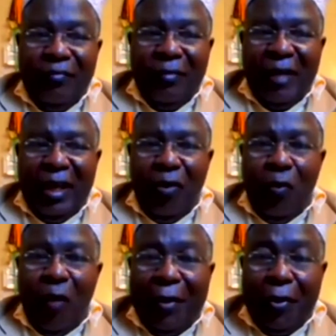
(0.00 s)
Uh,
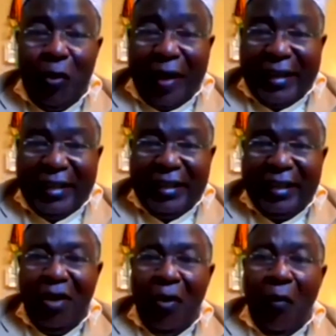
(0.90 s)
when do you get it?
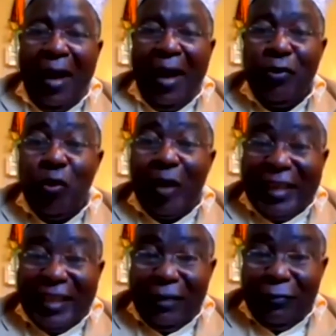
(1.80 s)
Where do you get
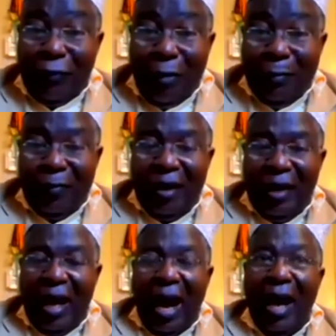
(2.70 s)
it from?
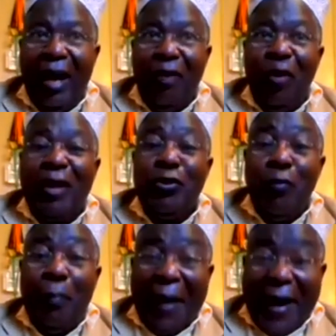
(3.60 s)
Uh, when do you
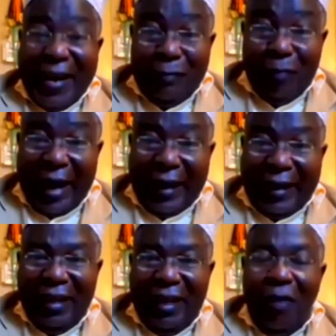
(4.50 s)
pay it back?
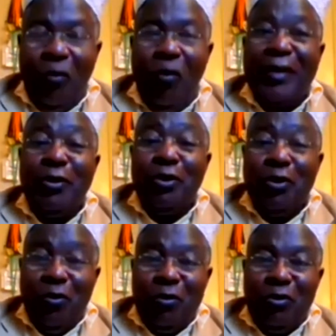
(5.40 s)
What do you
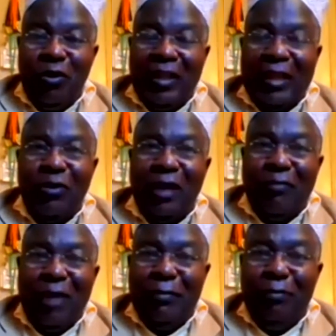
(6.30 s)
do so that you can
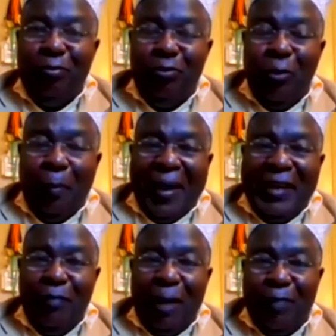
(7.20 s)
be to pay
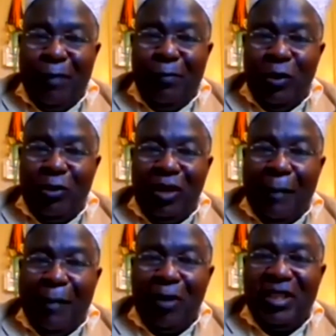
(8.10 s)
it People were talking
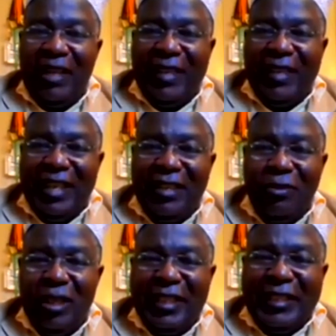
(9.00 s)
about seven days,
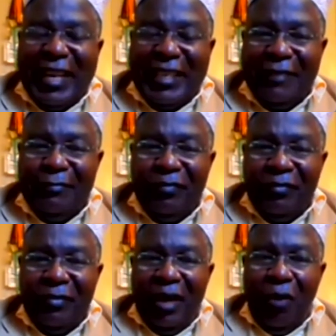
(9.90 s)
20 days.
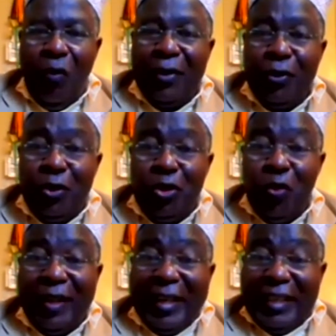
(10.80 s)
What do you do with
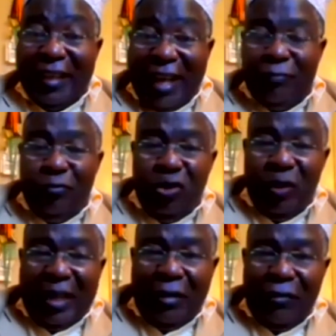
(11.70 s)
it in that
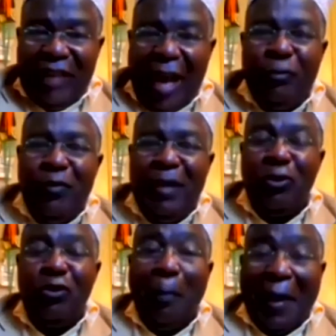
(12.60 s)
duration of time to be able to
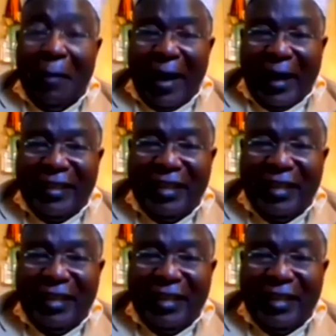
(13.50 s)
pay back and still